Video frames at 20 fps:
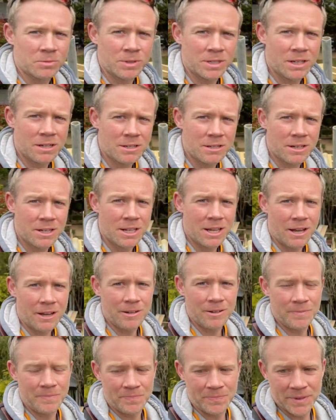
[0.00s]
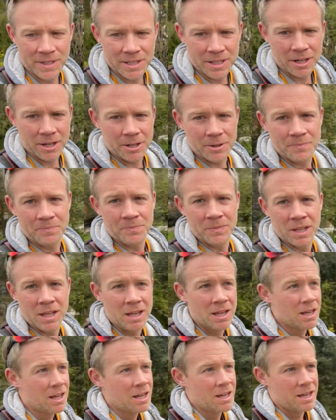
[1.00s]
window is going to go. So
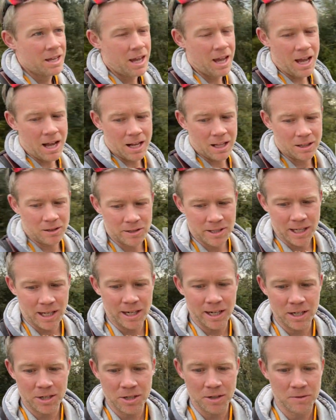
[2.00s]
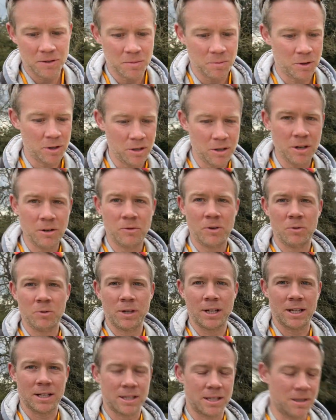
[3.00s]
yeah, a little Saturday shift tomorrow. Hopefully we'll
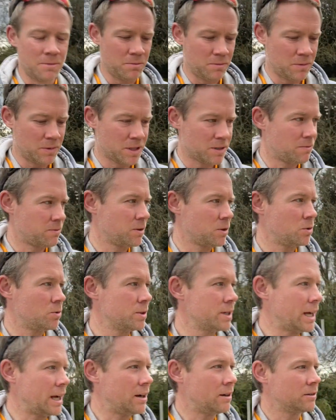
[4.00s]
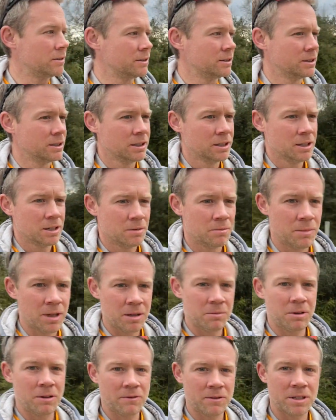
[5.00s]
get some floor down,
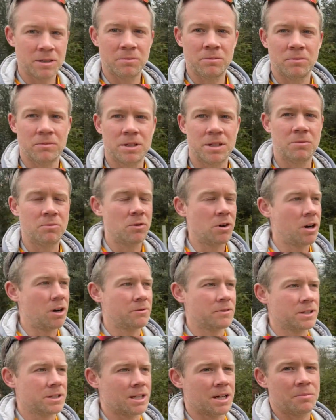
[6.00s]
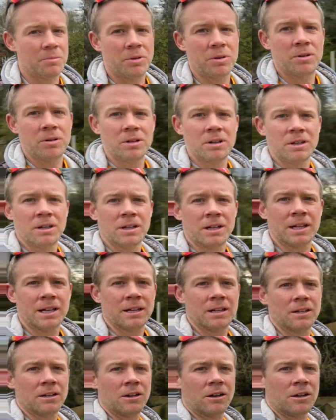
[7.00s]
maybe even some rafters up
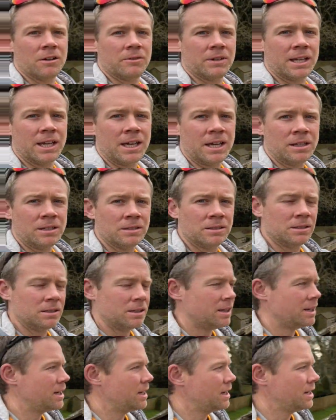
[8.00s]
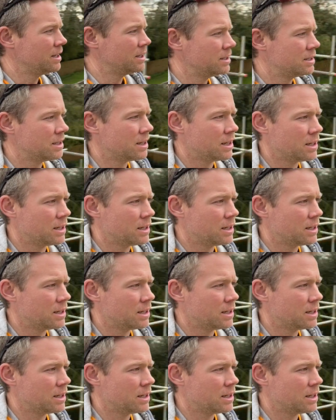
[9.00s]
over here, and